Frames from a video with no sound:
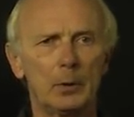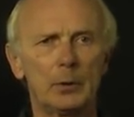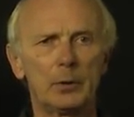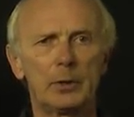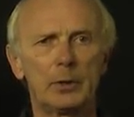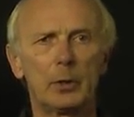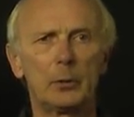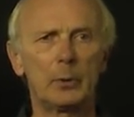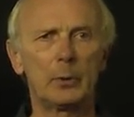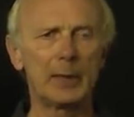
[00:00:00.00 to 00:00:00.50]

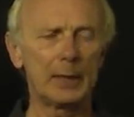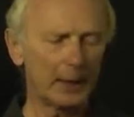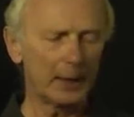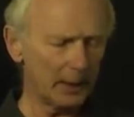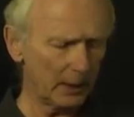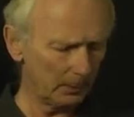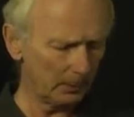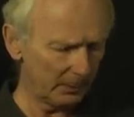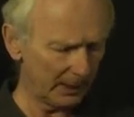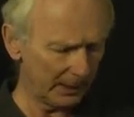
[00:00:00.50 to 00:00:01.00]

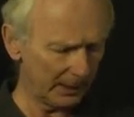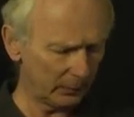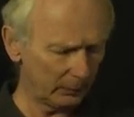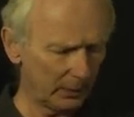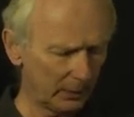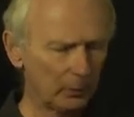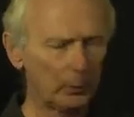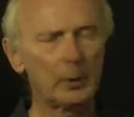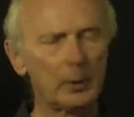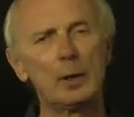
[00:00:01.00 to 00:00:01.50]
theoretical
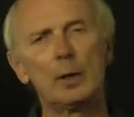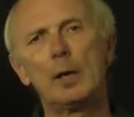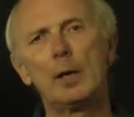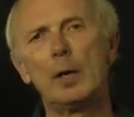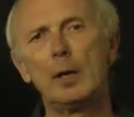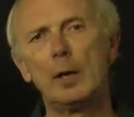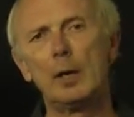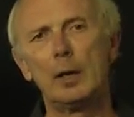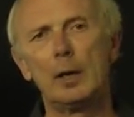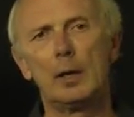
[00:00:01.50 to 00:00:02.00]
background.
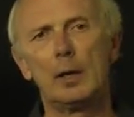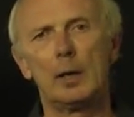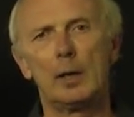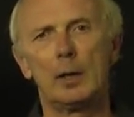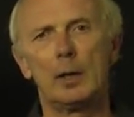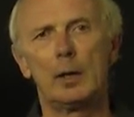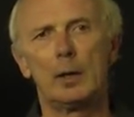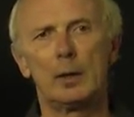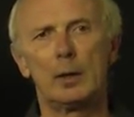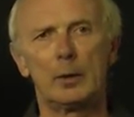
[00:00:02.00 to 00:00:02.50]

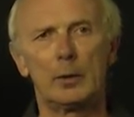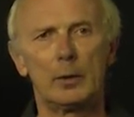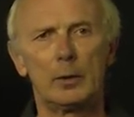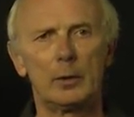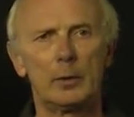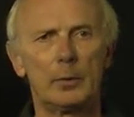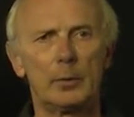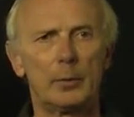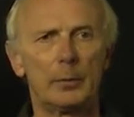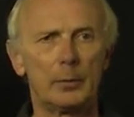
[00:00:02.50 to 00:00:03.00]

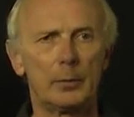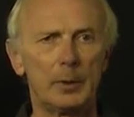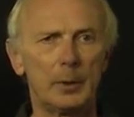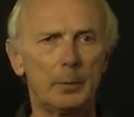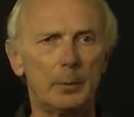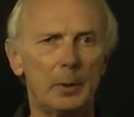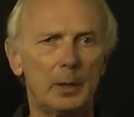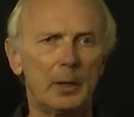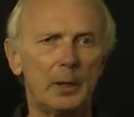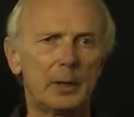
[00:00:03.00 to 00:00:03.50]
The
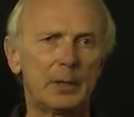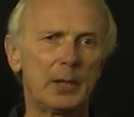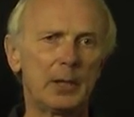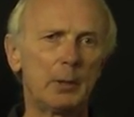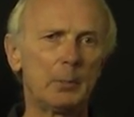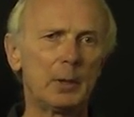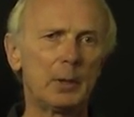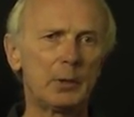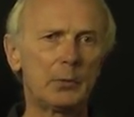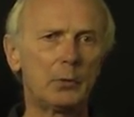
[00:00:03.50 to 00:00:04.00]

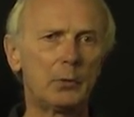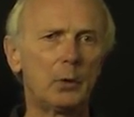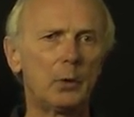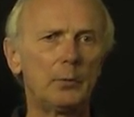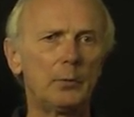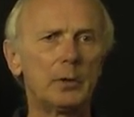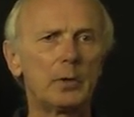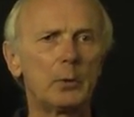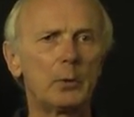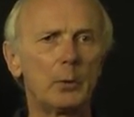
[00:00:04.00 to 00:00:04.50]
simplest
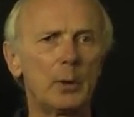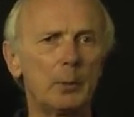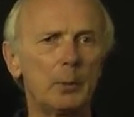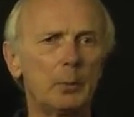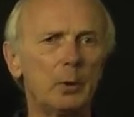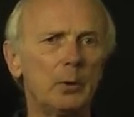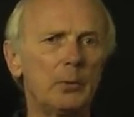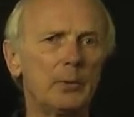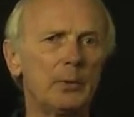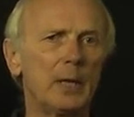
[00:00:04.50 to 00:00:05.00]
form for the wind
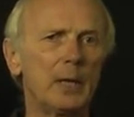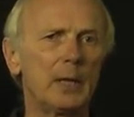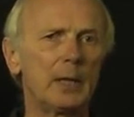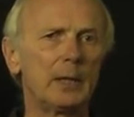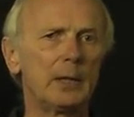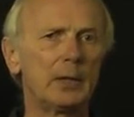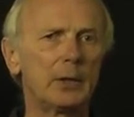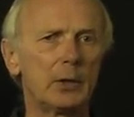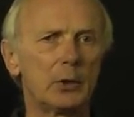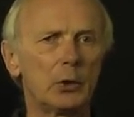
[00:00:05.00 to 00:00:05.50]
profile
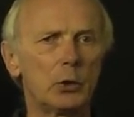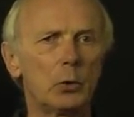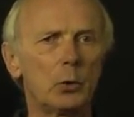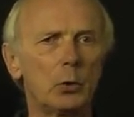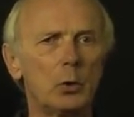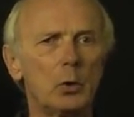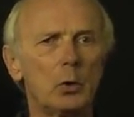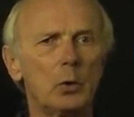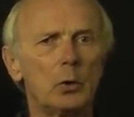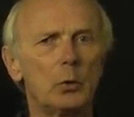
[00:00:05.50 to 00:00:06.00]
is a
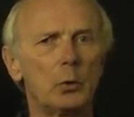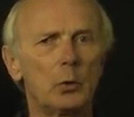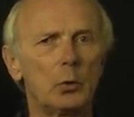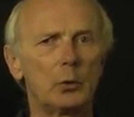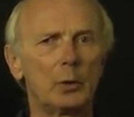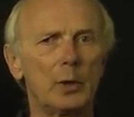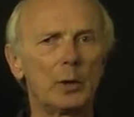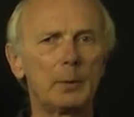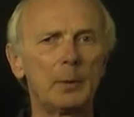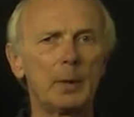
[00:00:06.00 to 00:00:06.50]
so-called
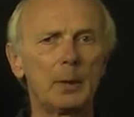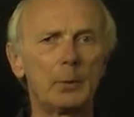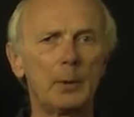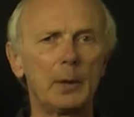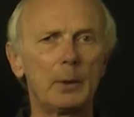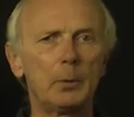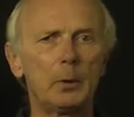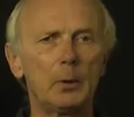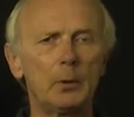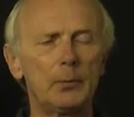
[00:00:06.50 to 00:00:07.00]
logarithmic
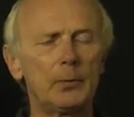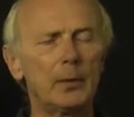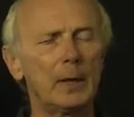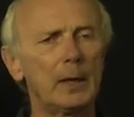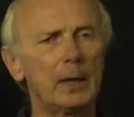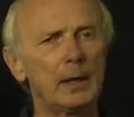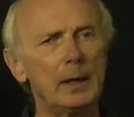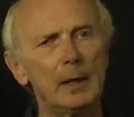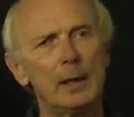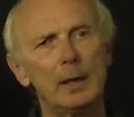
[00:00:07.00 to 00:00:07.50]
wind
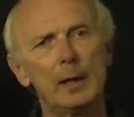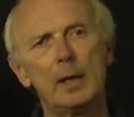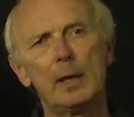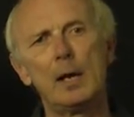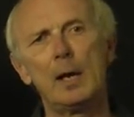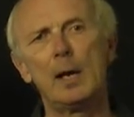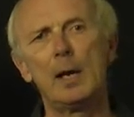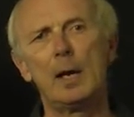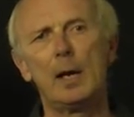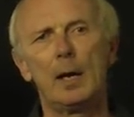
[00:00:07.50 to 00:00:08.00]
profile,
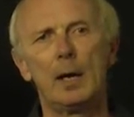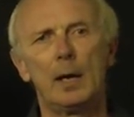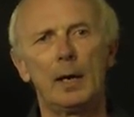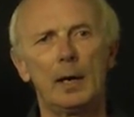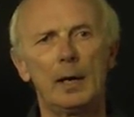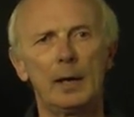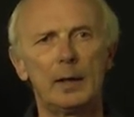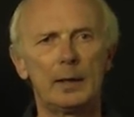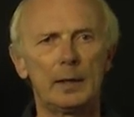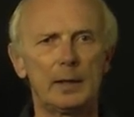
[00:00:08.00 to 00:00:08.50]

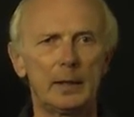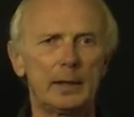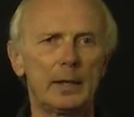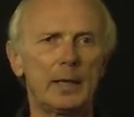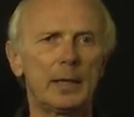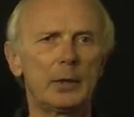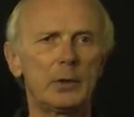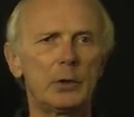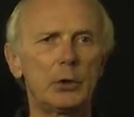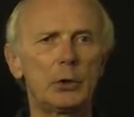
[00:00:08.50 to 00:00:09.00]
and
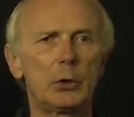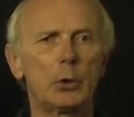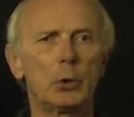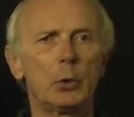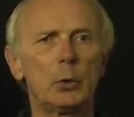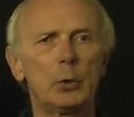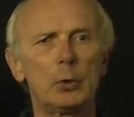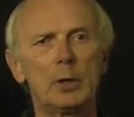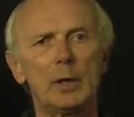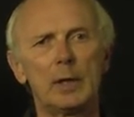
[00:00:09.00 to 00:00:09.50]
that is
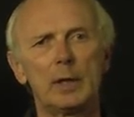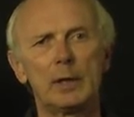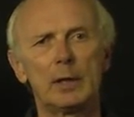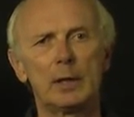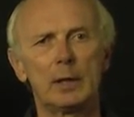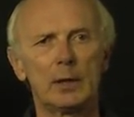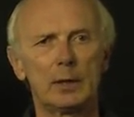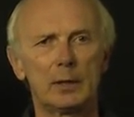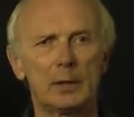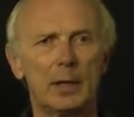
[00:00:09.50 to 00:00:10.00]
shown
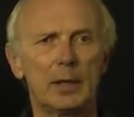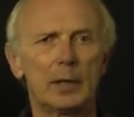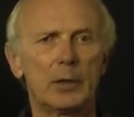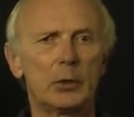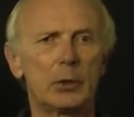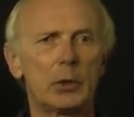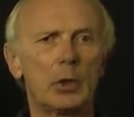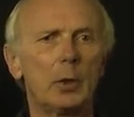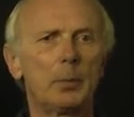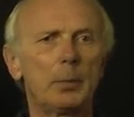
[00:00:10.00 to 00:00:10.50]
at the
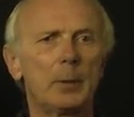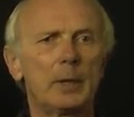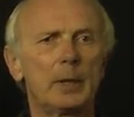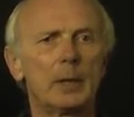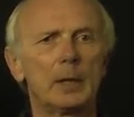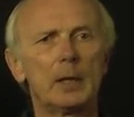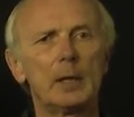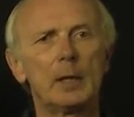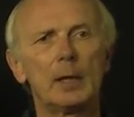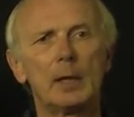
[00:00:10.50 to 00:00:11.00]
top
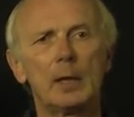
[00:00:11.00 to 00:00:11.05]
here.